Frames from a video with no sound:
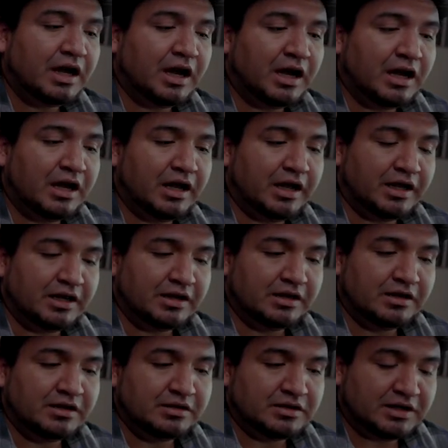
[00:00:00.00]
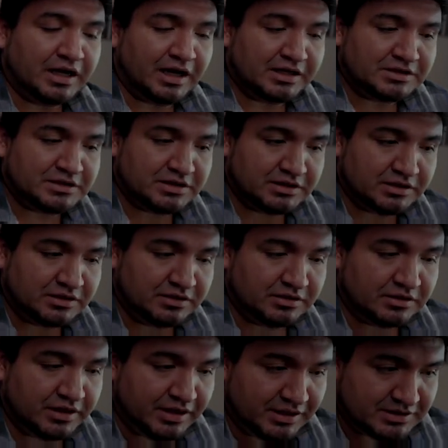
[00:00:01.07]
And the action
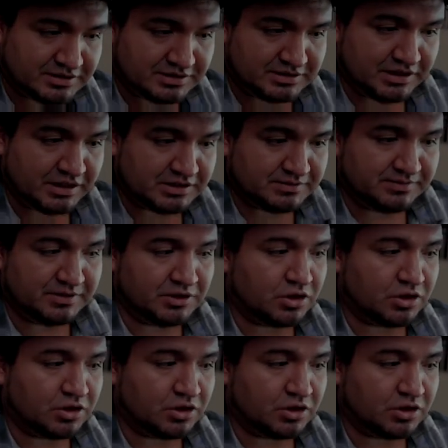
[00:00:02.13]
is SV